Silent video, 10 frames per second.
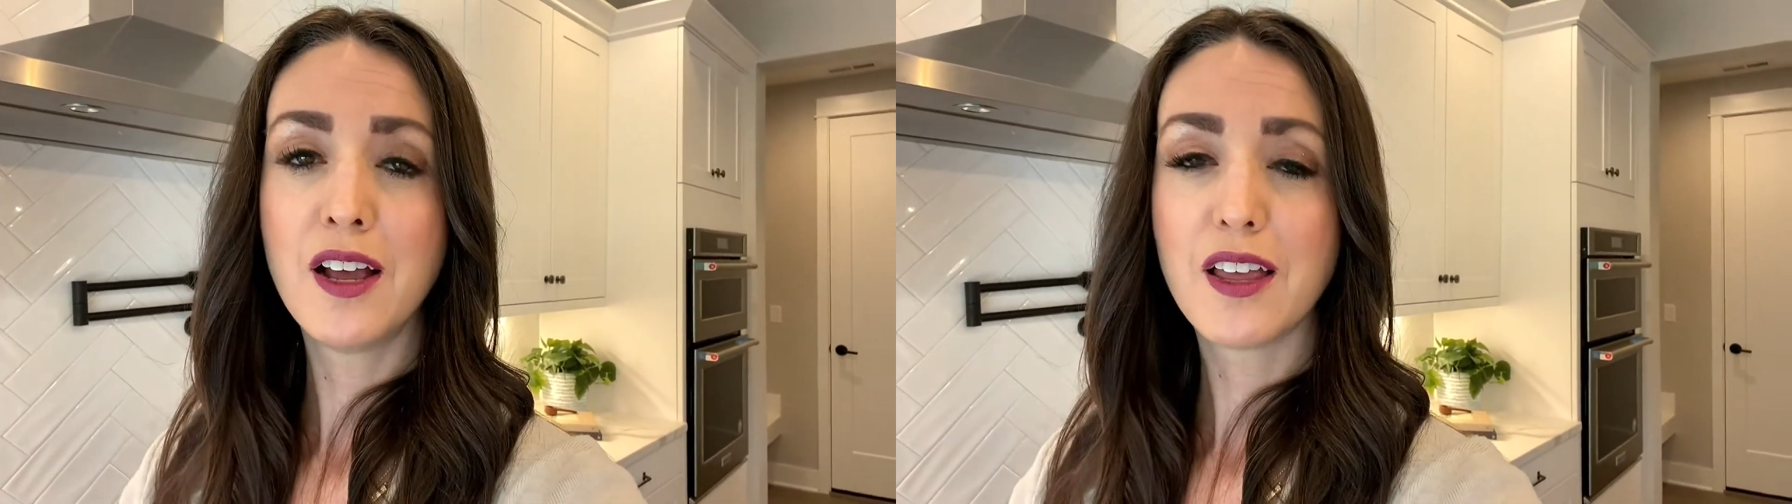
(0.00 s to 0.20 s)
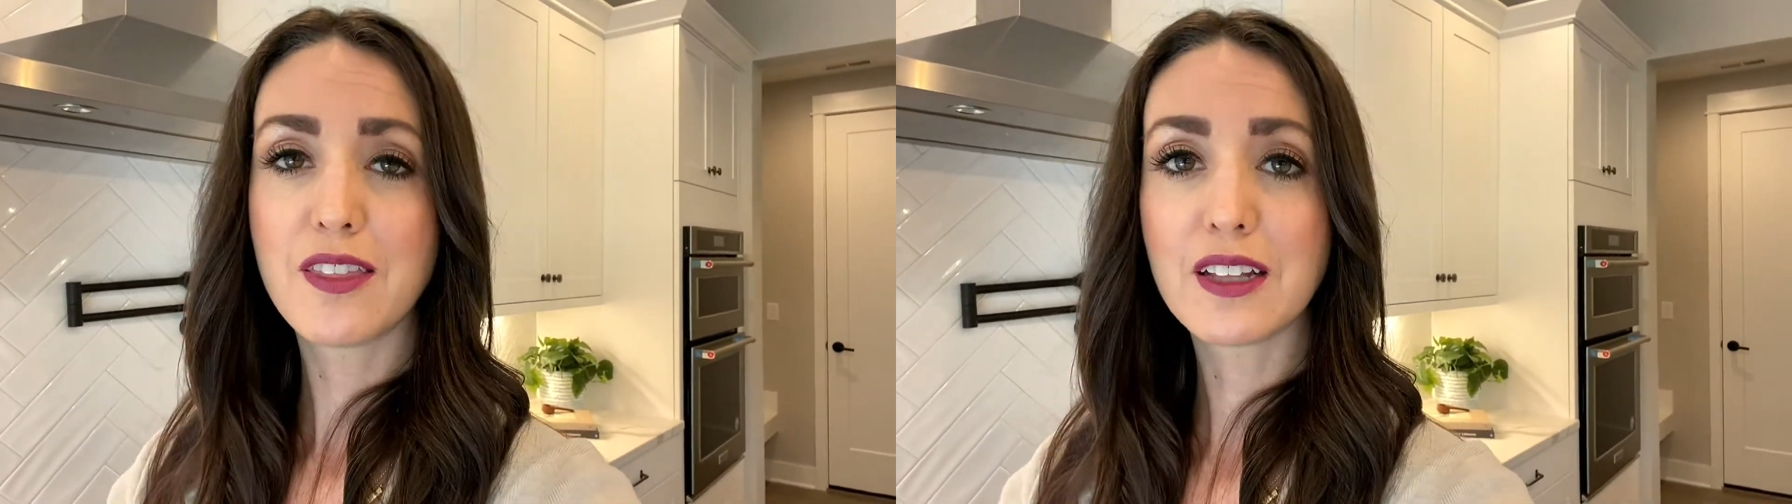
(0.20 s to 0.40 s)

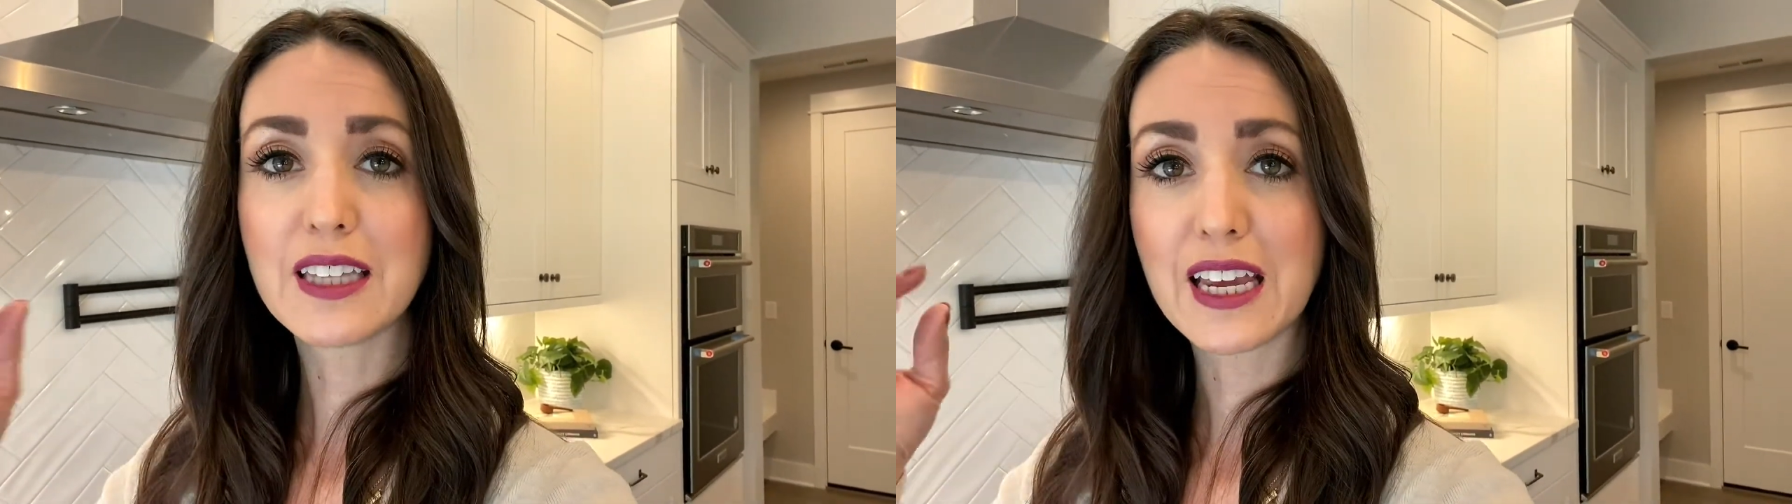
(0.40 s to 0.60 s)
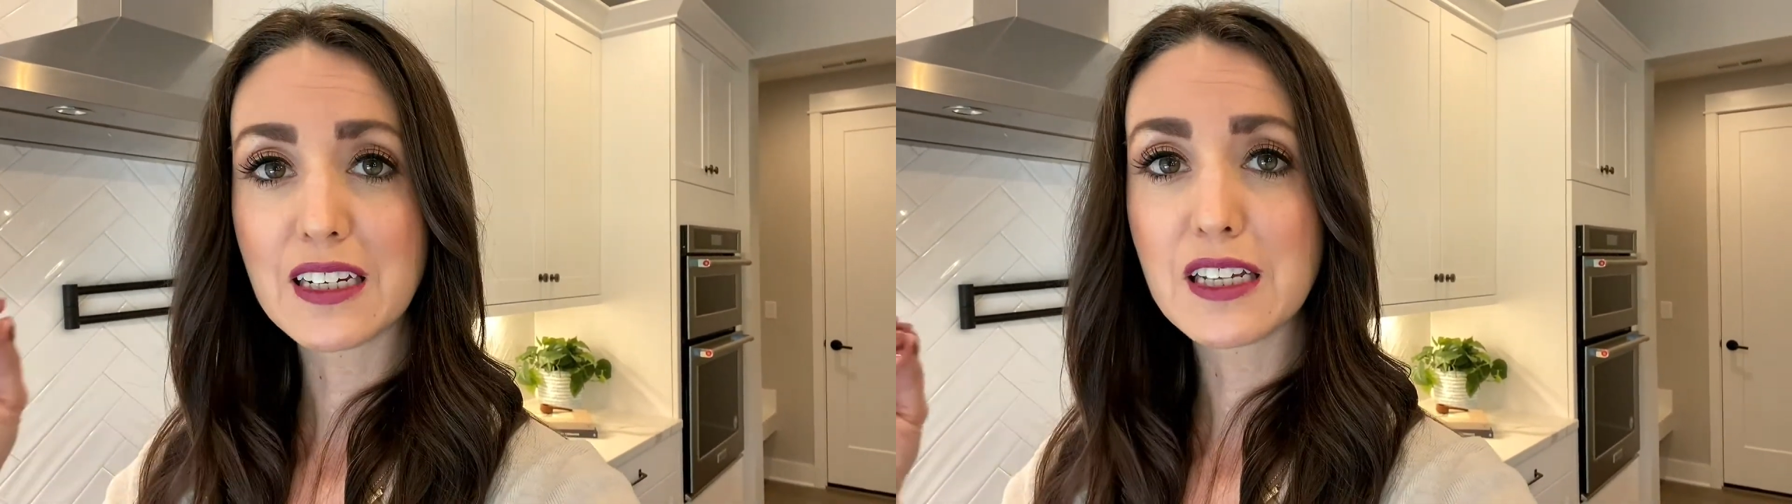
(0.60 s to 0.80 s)
and the
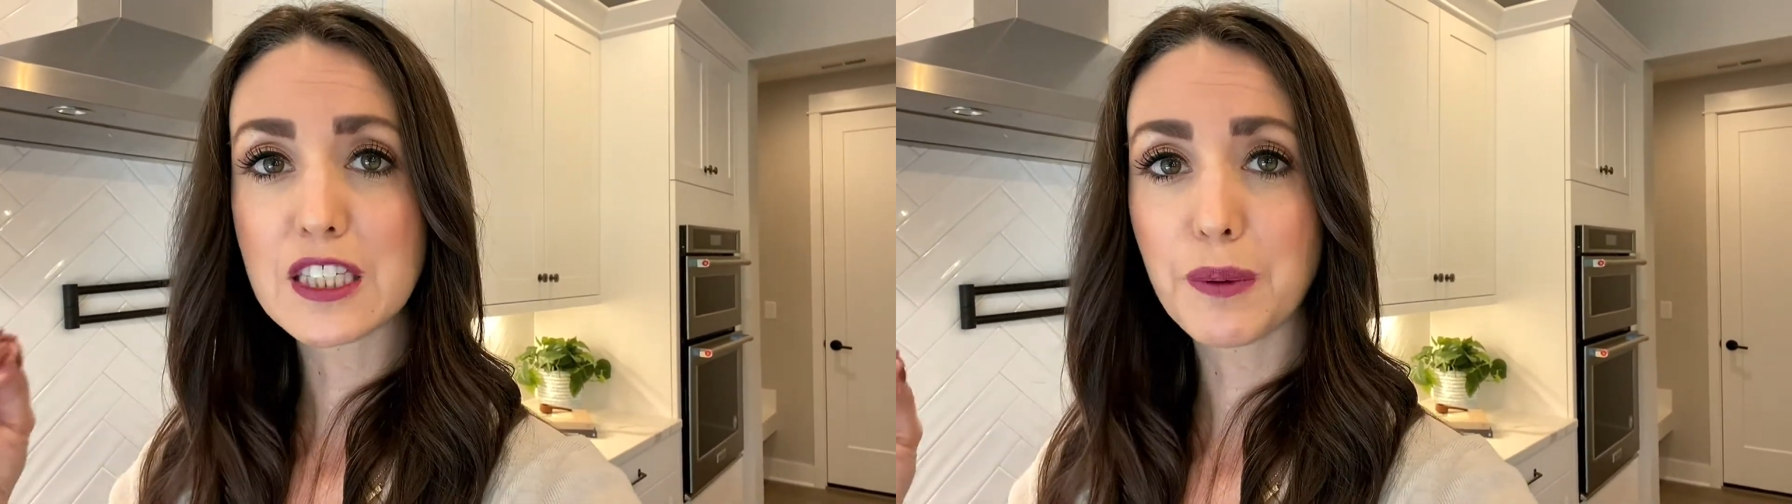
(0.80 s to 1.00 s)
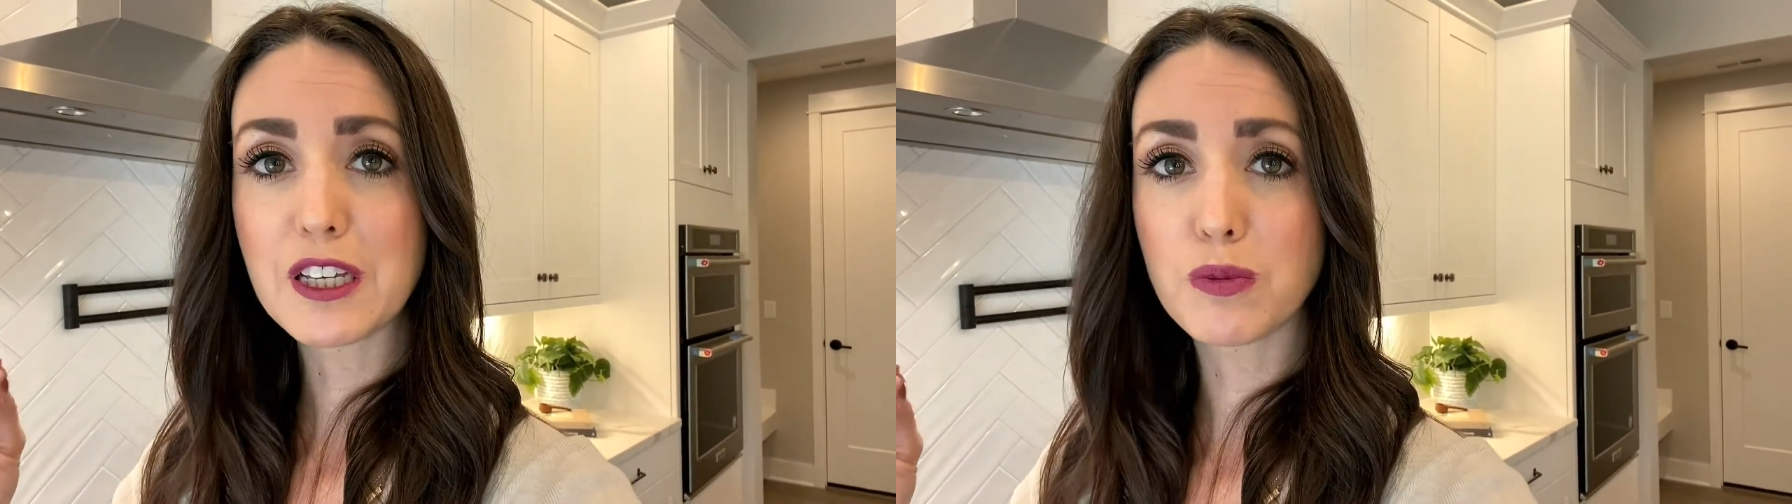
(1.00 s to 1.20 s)
landing
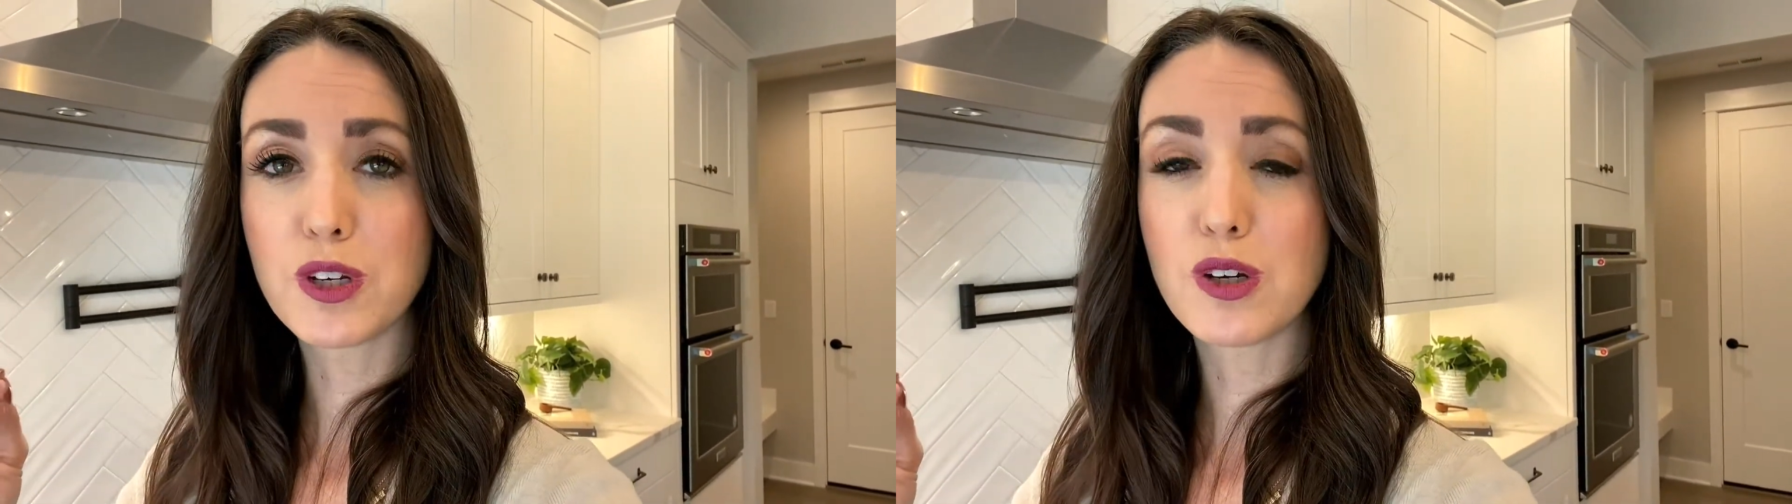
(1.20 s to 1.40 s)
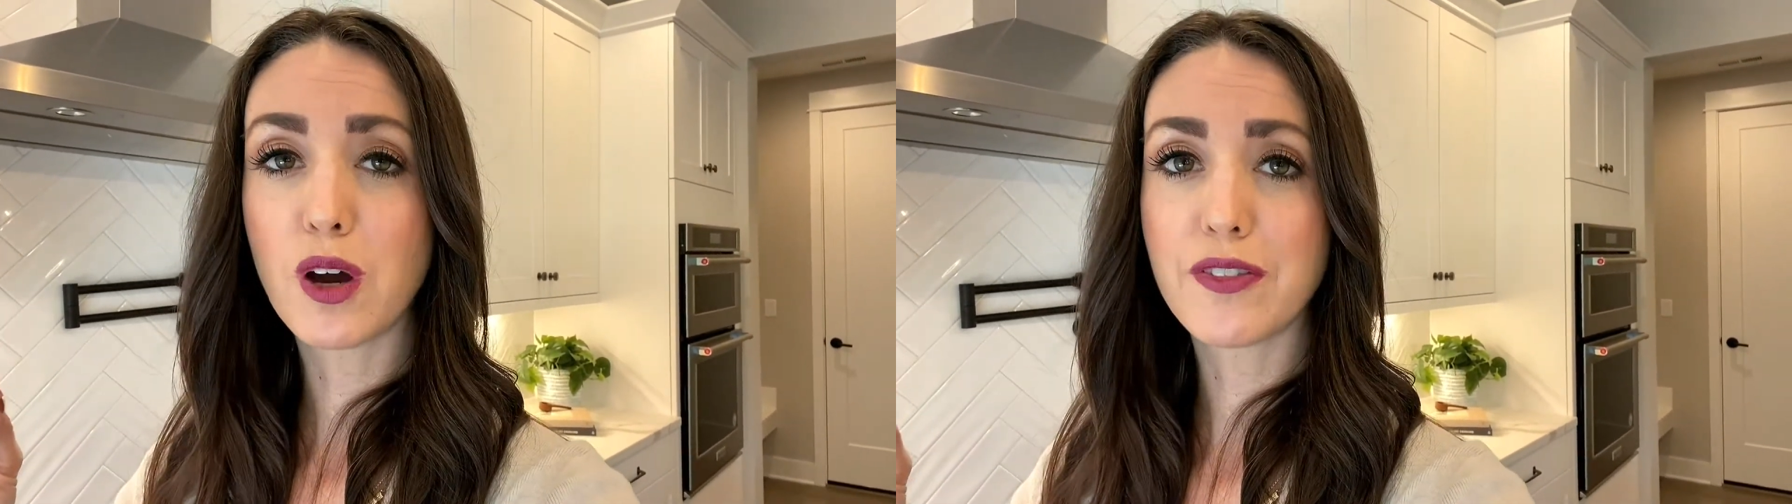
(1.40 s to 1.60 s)
space when you go at